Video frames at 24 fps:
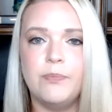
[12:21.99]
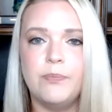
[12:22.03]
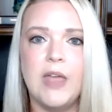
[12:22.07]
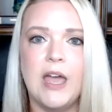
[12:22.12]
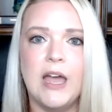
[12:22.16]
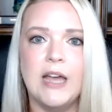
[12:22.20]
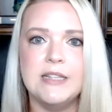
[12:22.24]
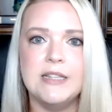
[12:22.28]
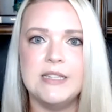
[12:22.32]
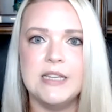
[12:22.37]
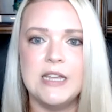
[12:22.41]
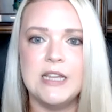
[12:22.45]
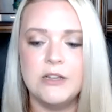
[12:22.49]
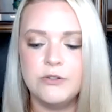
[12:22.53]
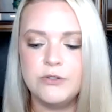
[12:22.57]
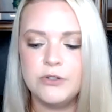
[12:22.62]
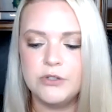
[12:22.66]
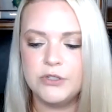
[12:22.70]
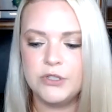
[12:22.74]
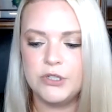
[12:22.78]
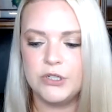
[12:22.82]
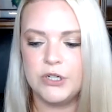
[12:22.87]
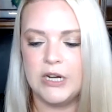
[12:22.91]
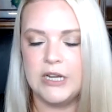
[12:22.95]
as
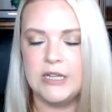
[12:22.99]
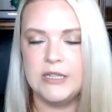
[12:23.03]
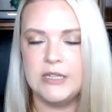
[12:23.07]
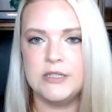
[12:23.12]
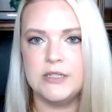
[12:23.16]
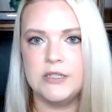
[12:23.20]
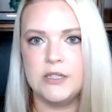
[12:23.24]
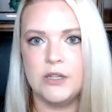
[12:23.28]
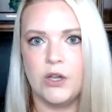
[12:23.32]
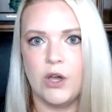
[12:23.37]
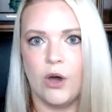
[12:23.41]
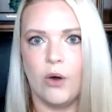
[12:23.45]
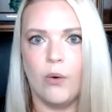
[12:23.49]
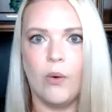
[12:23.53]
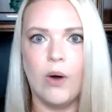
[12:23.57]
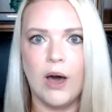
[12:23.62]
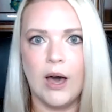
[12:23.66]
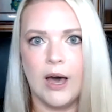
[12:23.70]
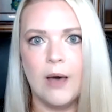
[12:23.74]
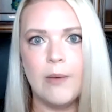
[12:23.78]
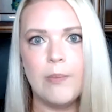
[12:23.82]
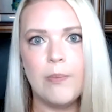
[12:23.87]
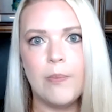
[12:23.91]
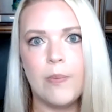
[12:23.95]
interest rates go
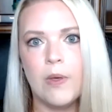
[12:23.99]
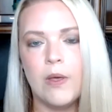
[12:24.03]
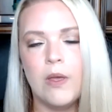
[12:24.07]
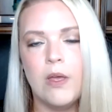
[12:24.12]
up,